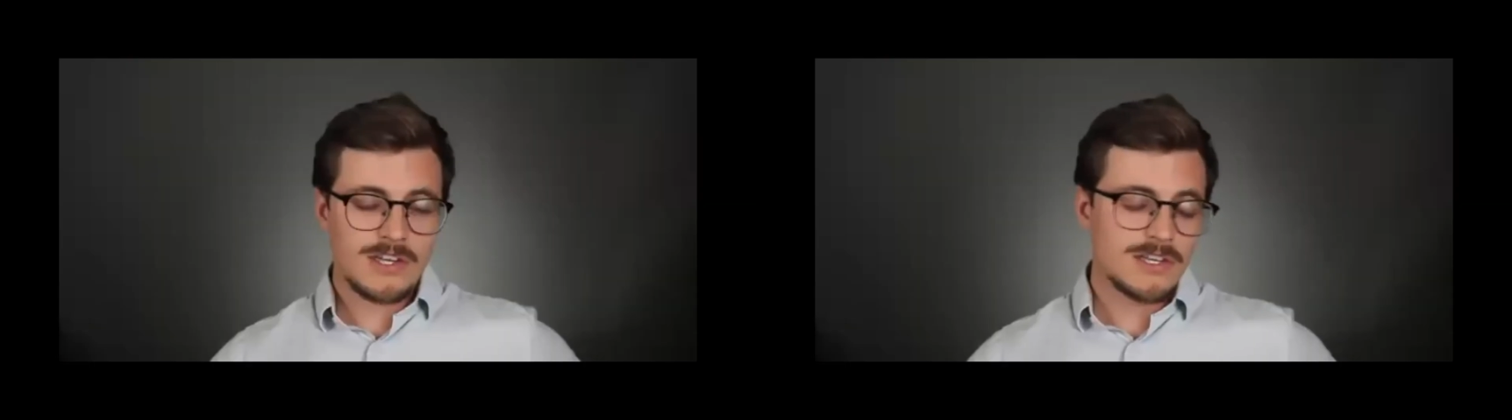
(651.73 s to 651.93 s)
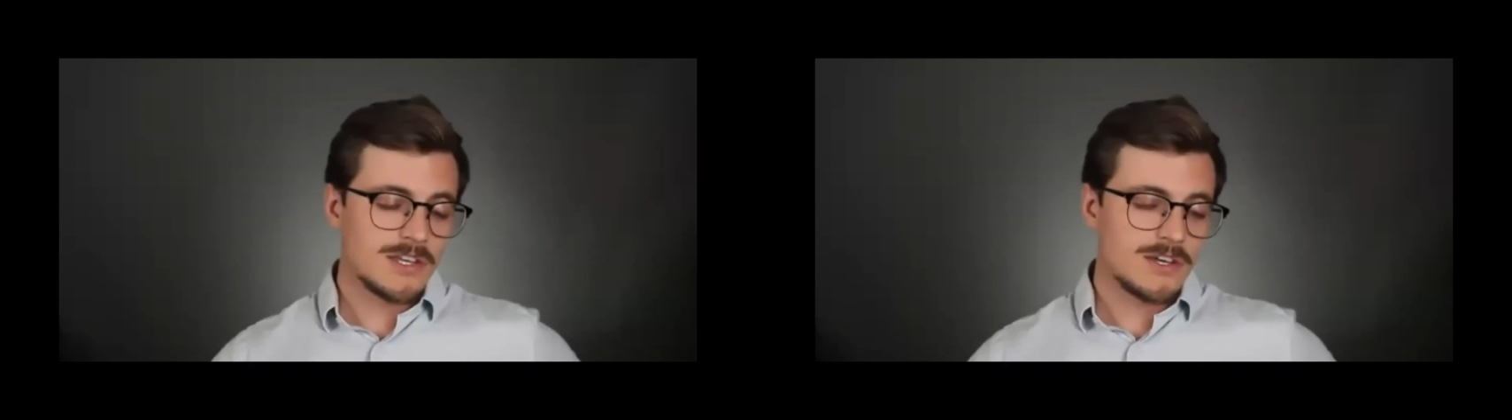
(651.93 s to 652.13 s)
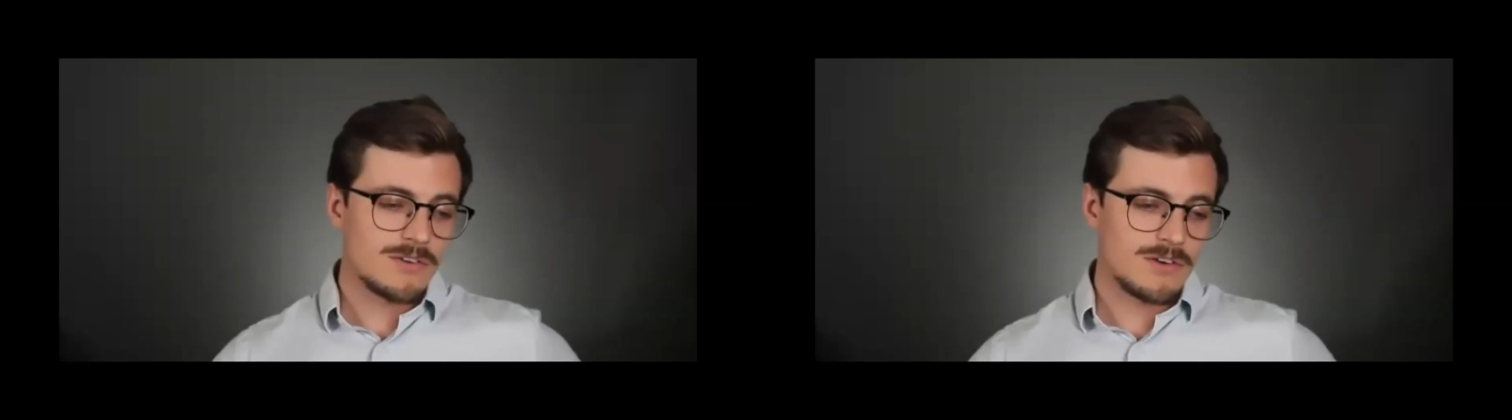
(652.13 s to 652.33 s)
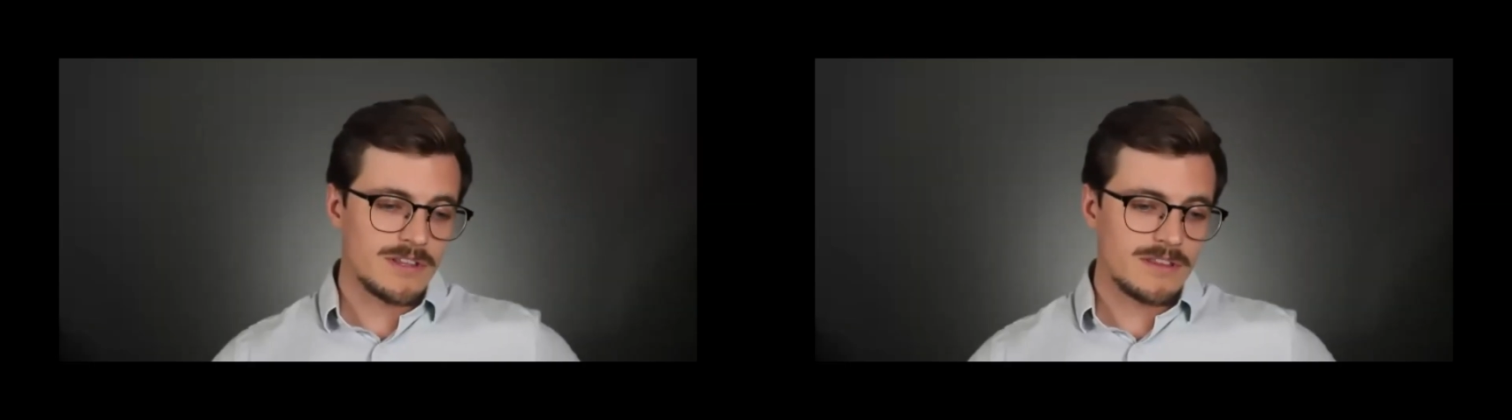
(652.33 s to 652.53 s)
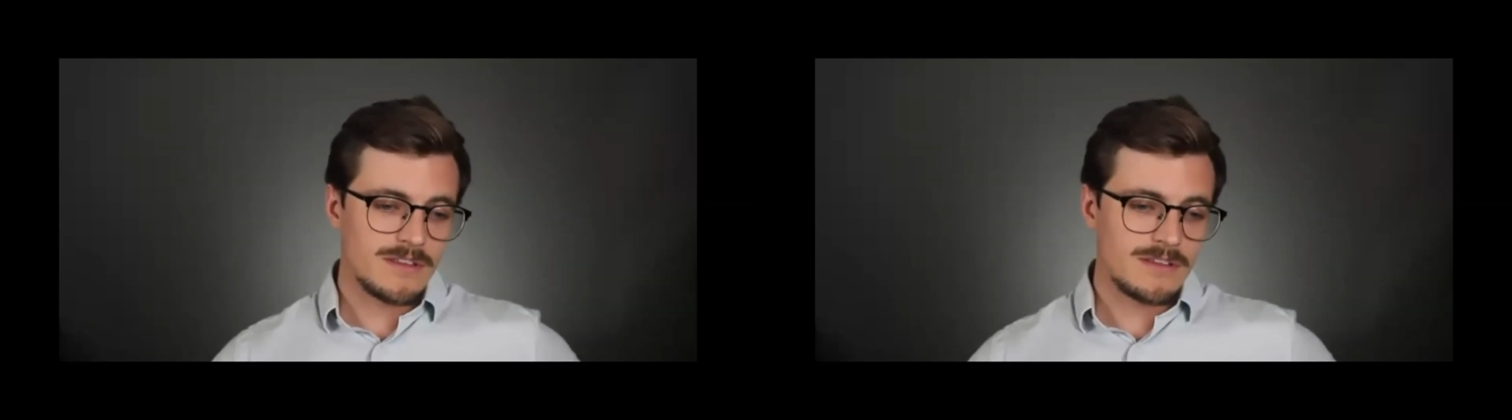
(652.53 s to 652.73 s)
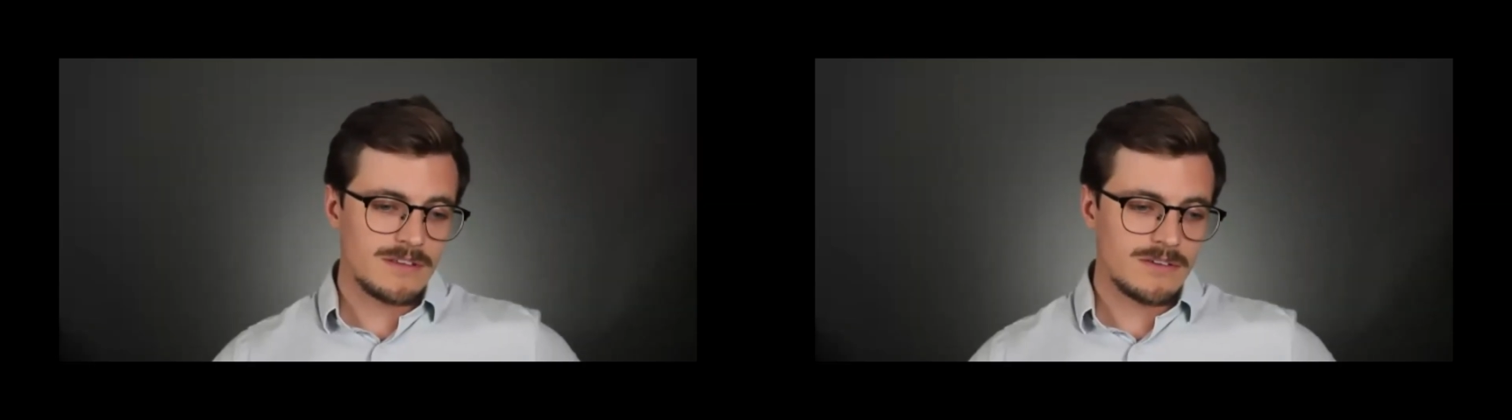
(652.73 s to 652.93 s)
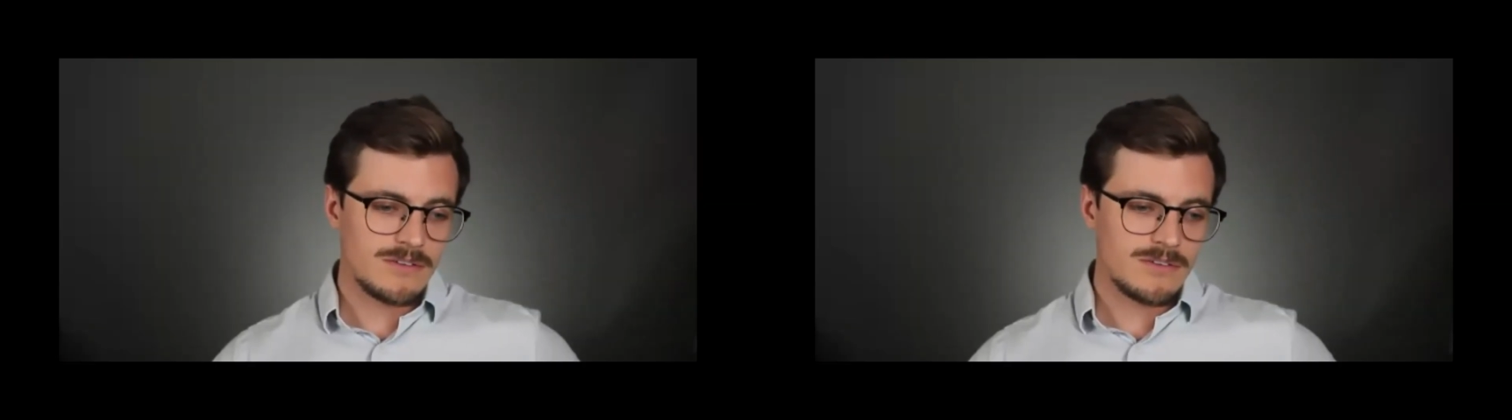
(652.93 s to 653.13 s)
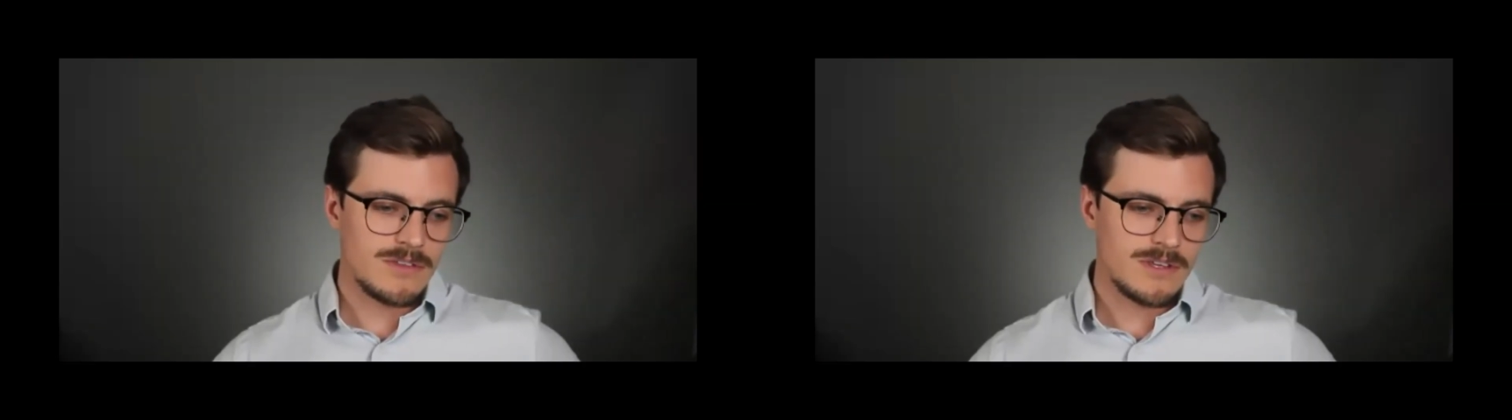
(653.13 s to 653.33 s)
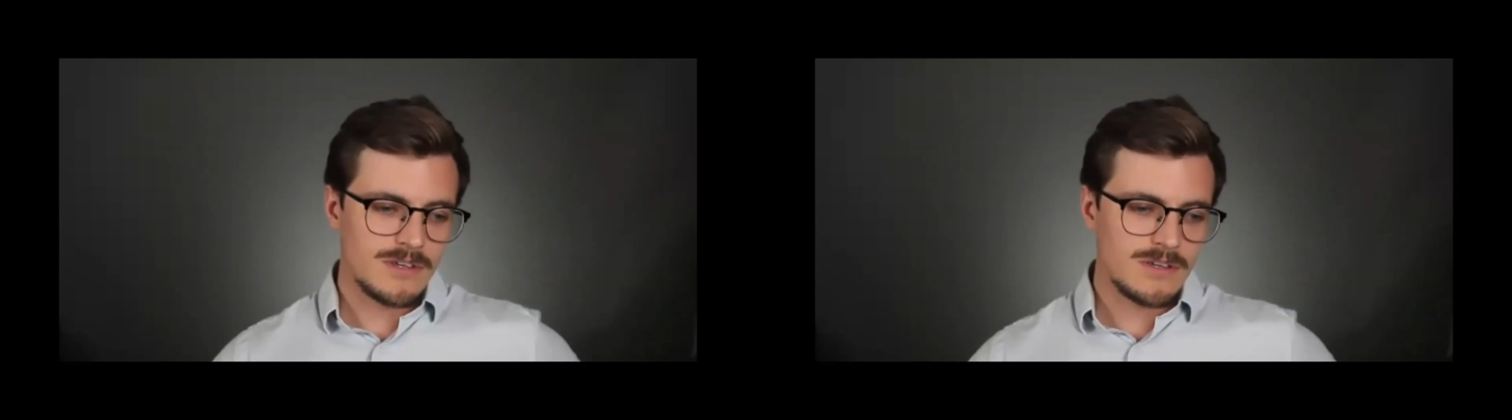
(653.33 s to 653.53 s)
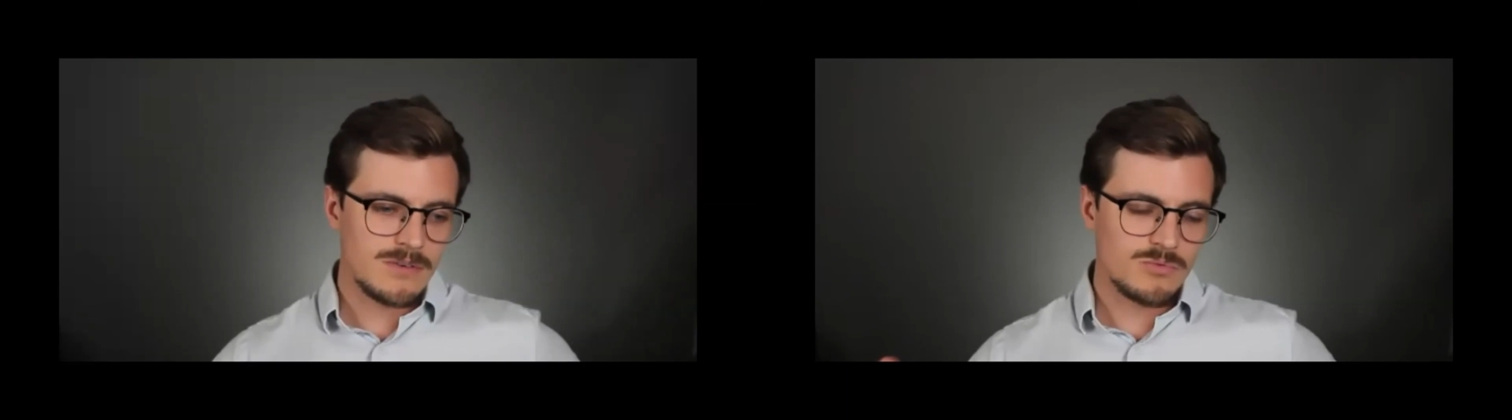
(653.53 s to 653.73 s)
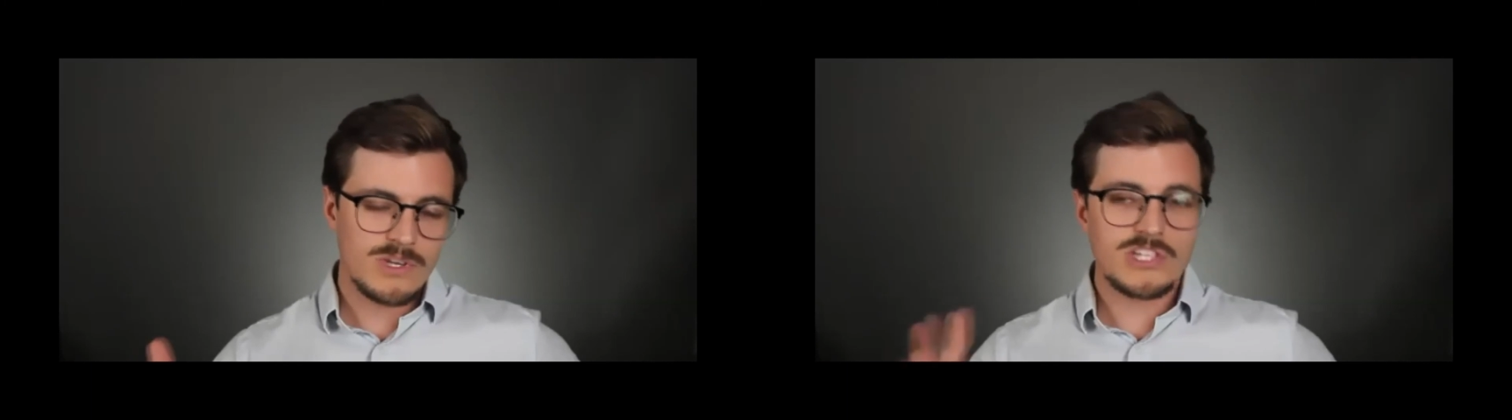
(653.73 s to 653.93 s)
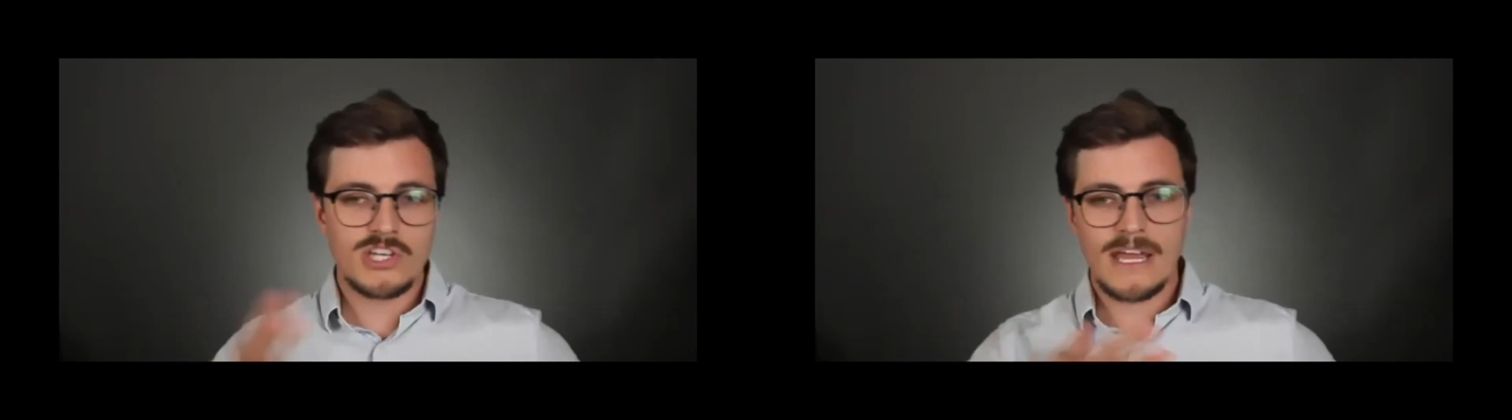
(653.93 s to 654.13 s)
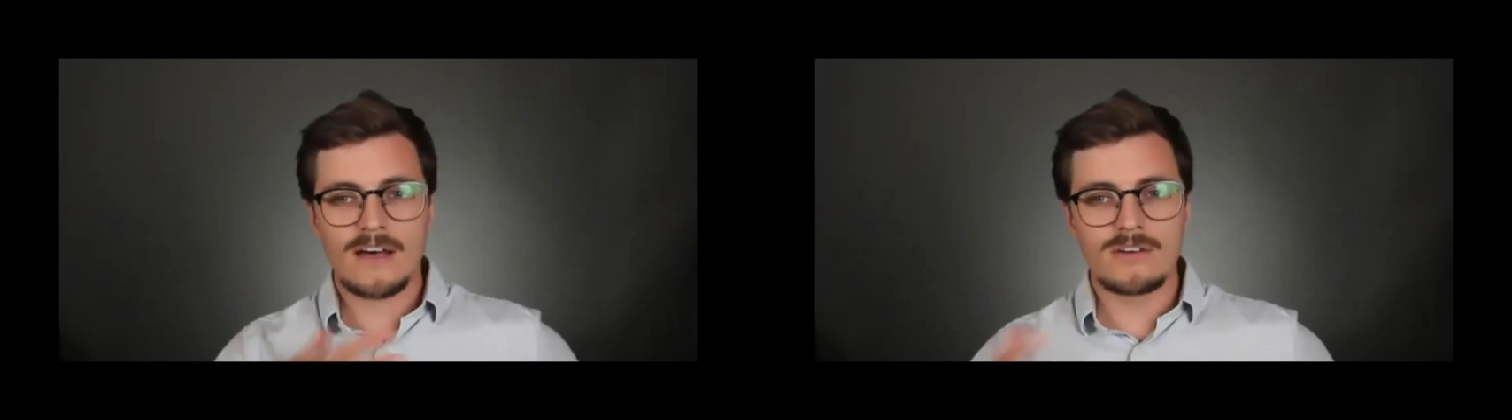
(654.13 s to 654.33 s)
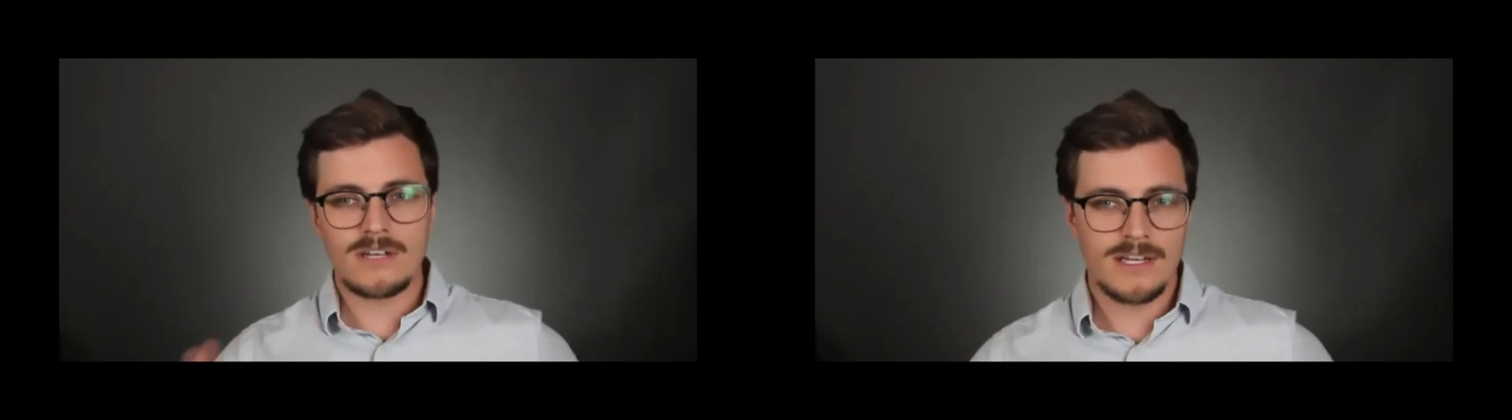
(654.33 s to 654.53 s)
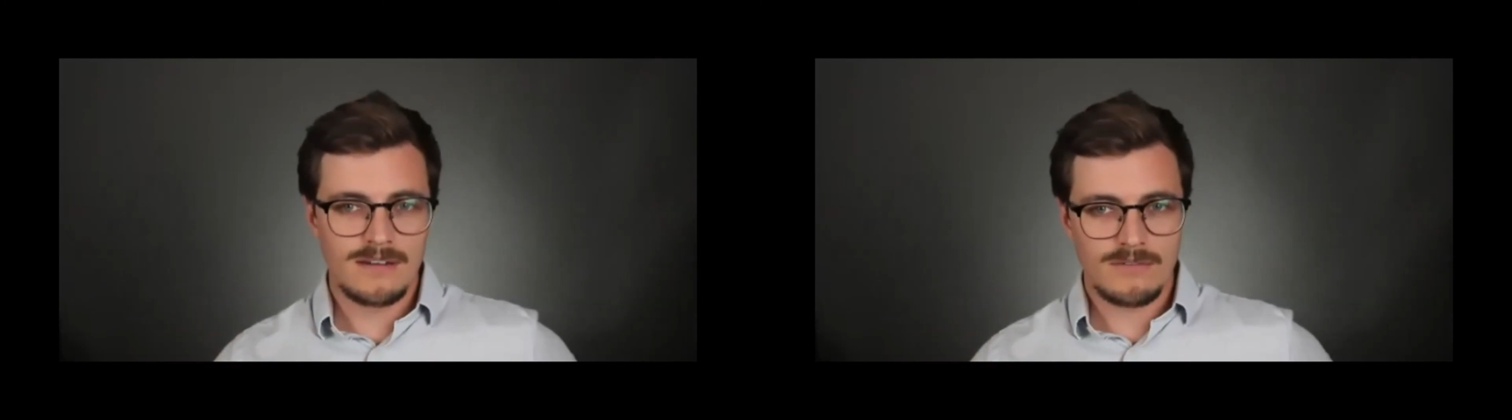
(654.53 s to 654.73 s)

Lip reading: note on the regionality,